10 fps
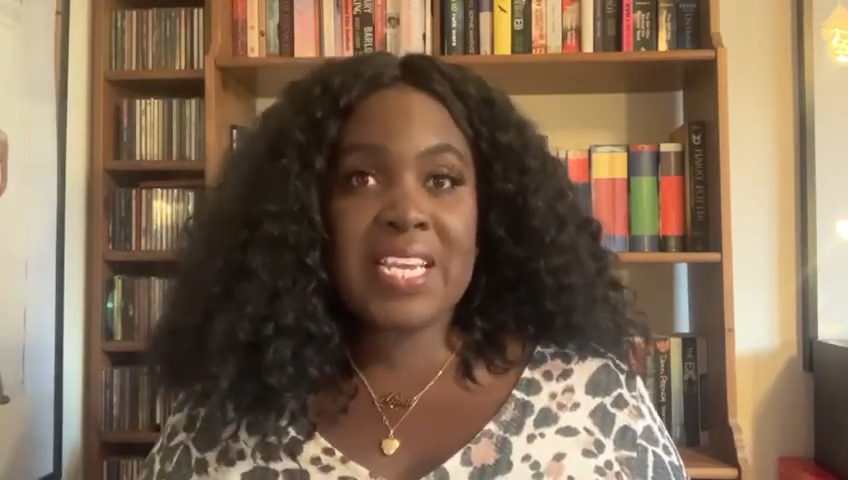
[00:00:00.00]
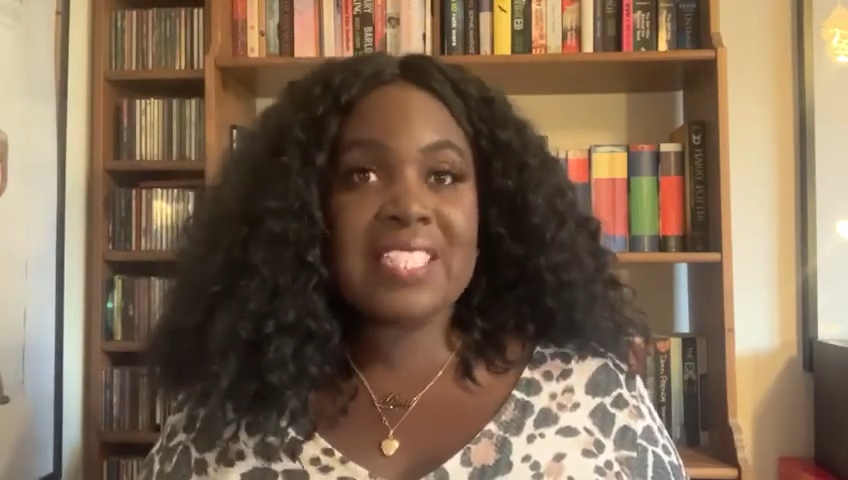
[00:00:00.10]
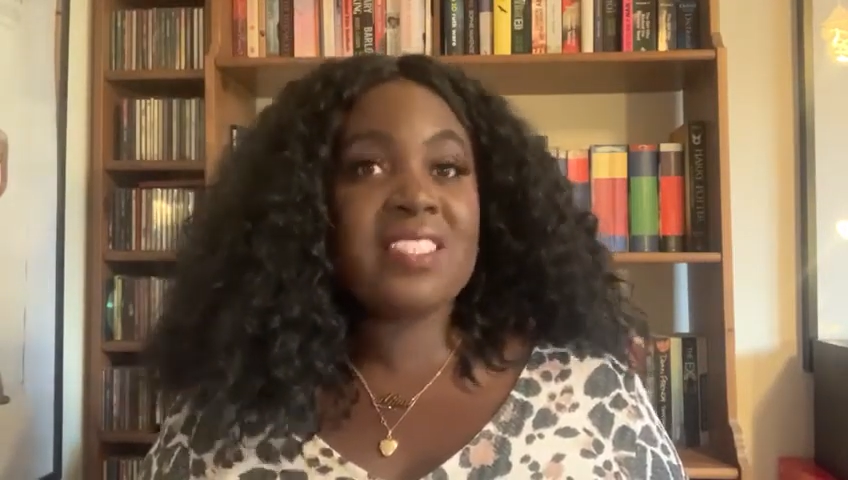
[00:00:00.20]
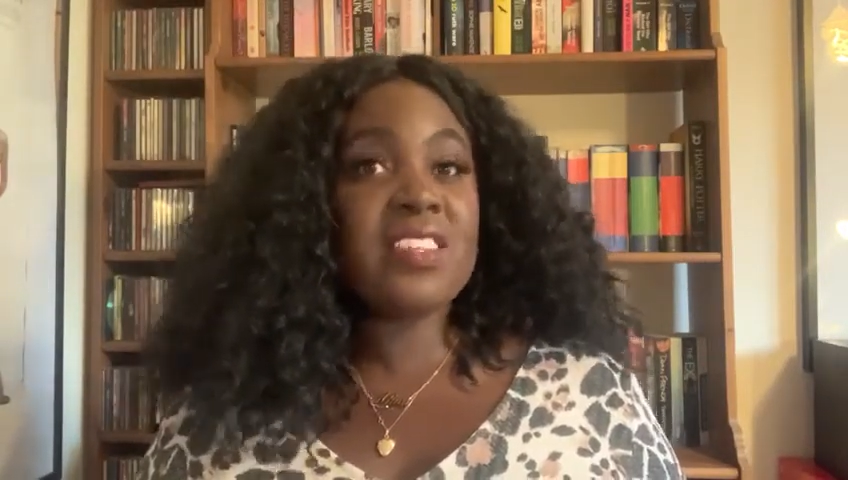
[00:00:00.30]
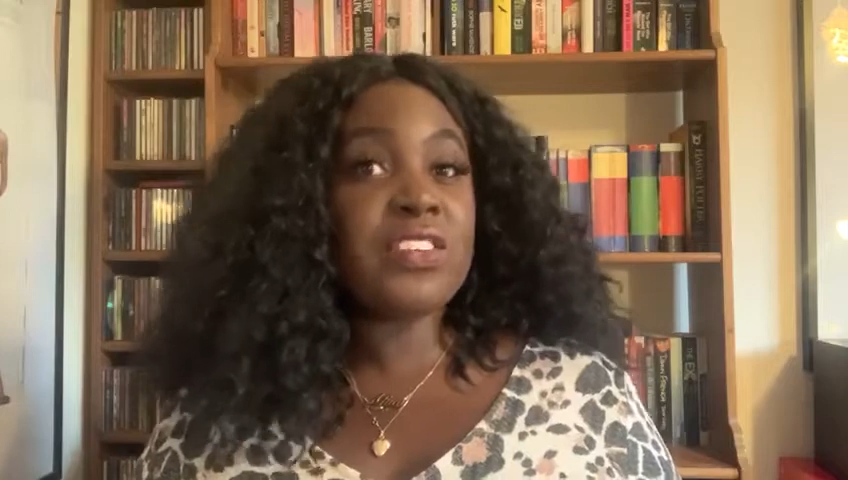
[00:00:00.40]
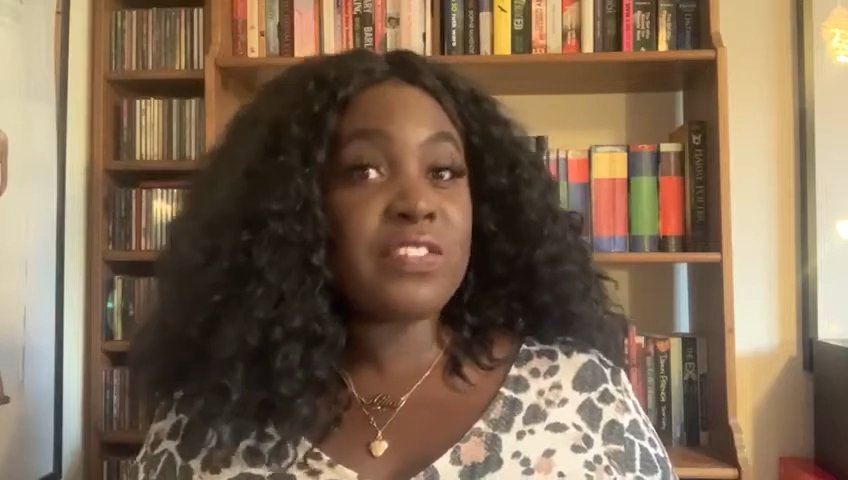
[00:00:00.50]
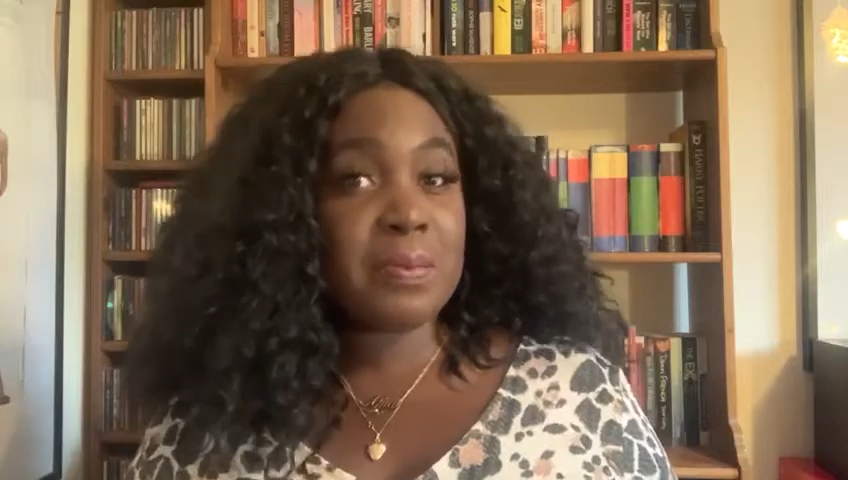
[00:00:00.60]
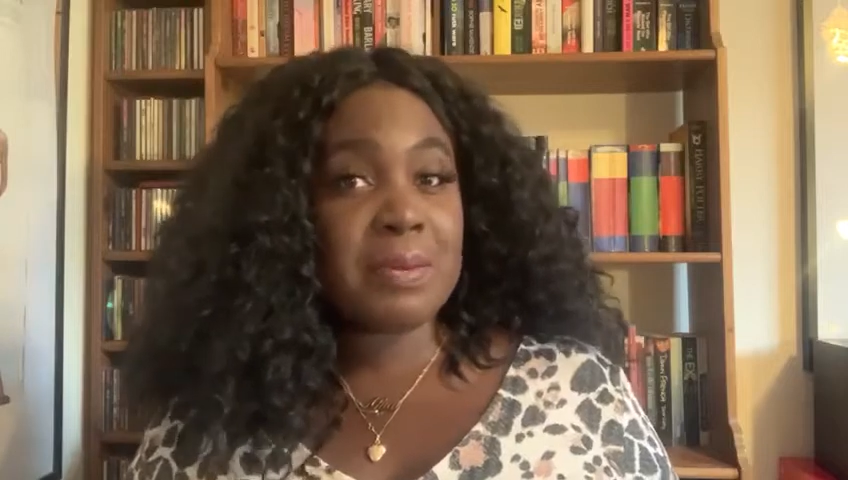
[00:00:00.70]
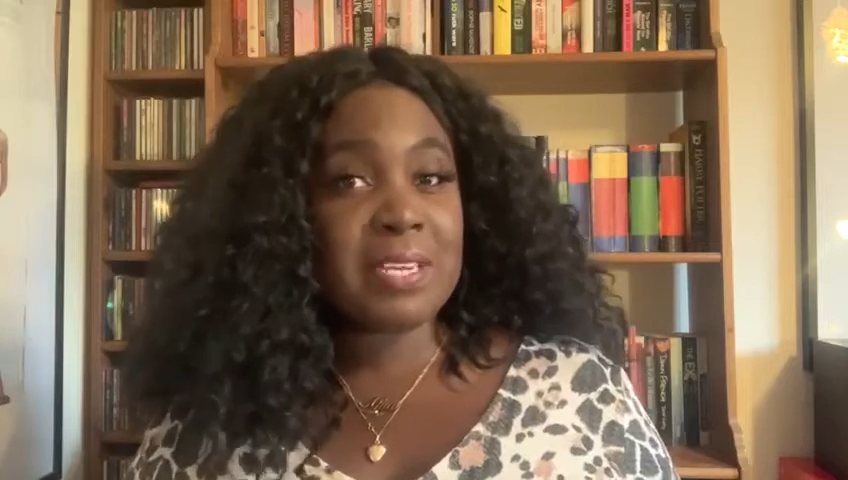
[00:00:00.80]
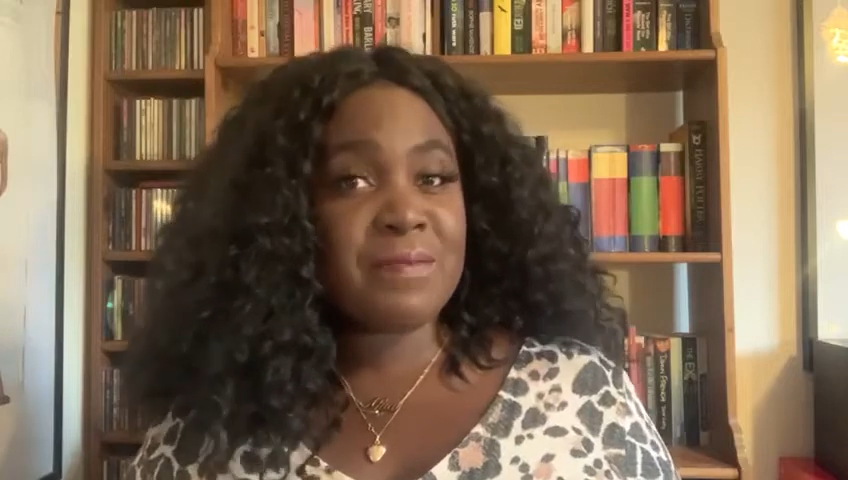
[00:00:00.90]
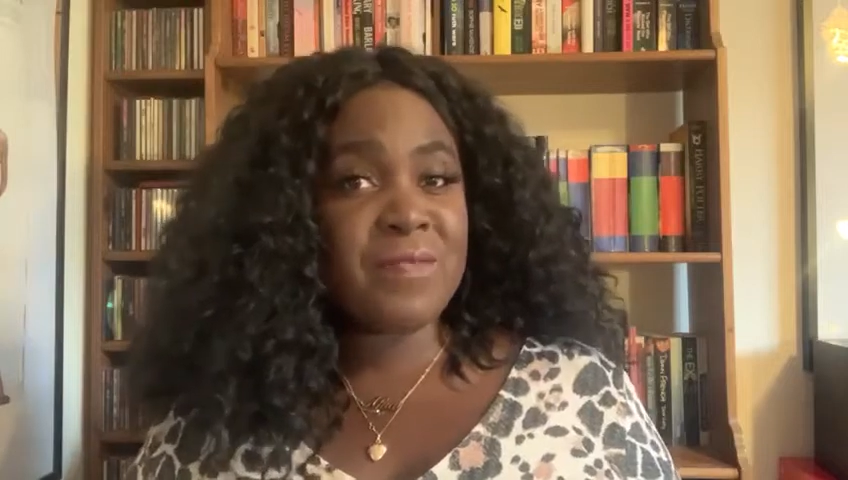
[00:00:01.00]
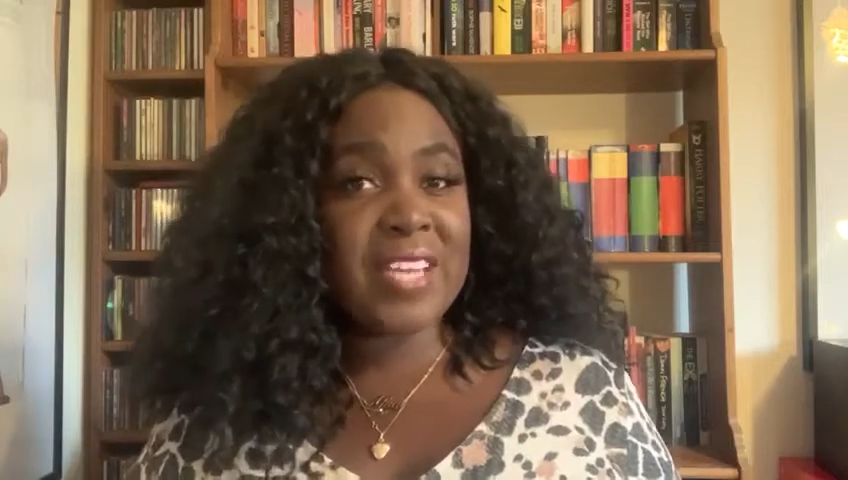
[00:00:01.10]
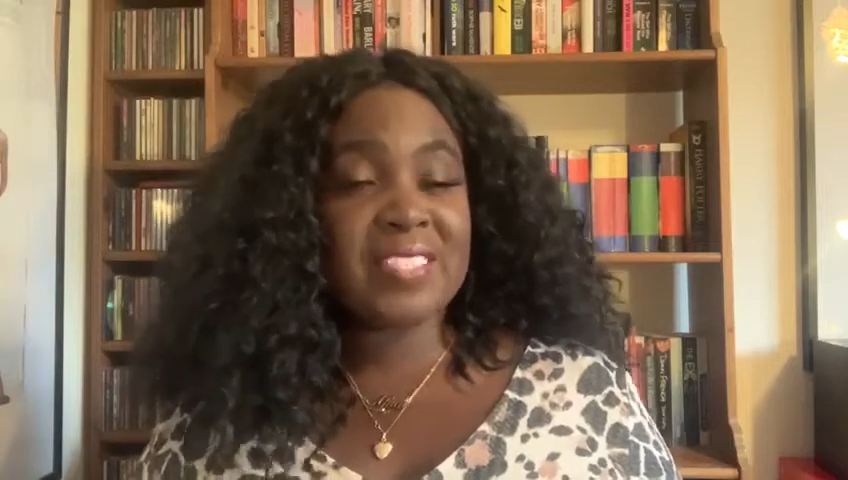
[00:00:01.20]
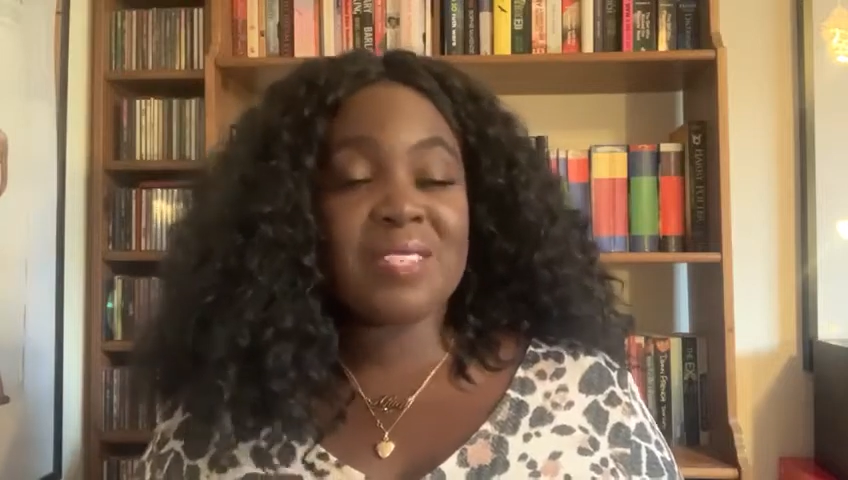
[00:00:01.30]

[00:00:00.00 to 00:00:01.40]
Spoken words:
and so gripping, in fact,